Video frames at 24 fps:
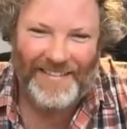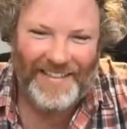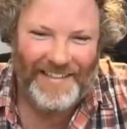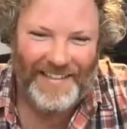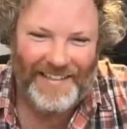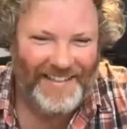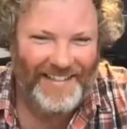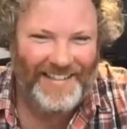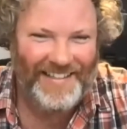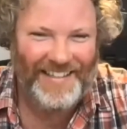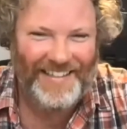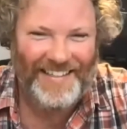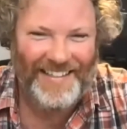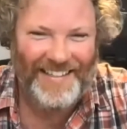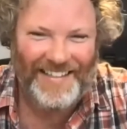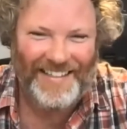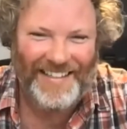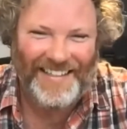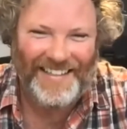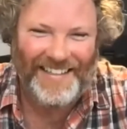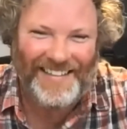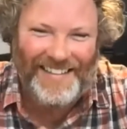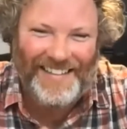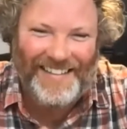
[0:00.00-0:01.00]
I
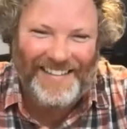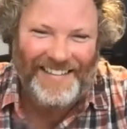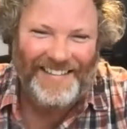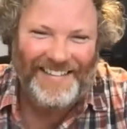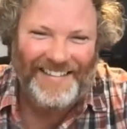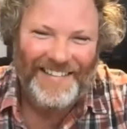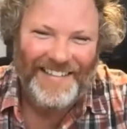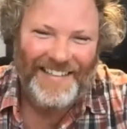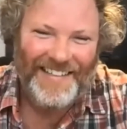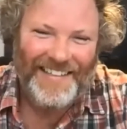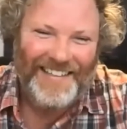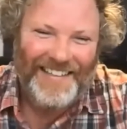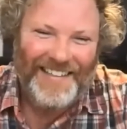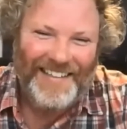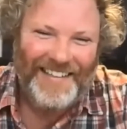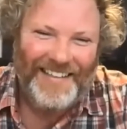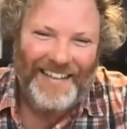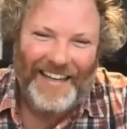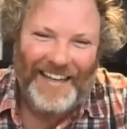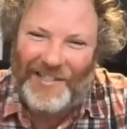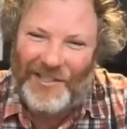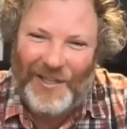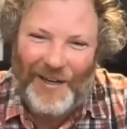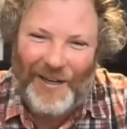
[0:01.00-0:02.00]

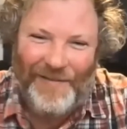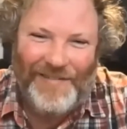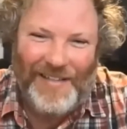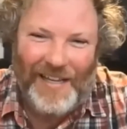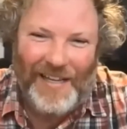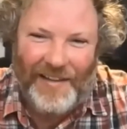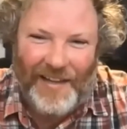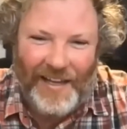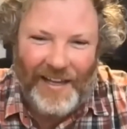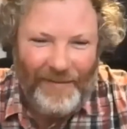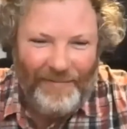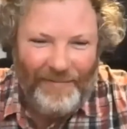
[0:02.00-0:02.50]
shouldn't have said that.